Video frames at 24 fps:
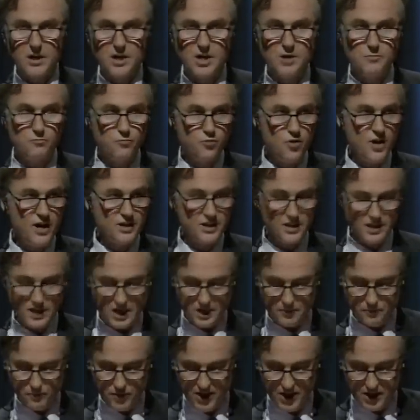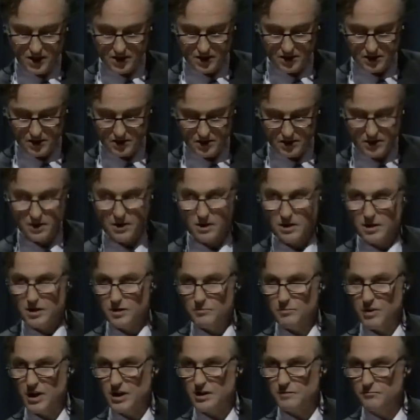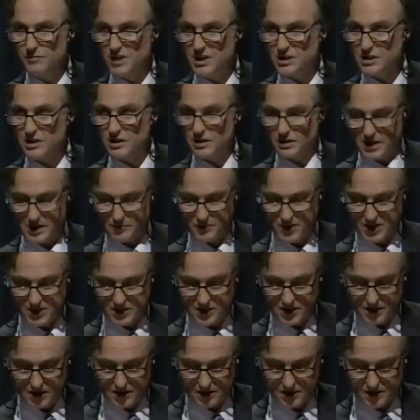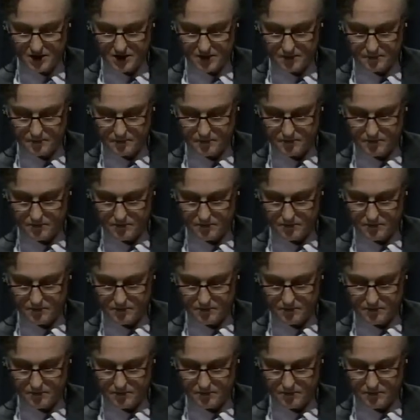impress their peers by admitting their mistakes.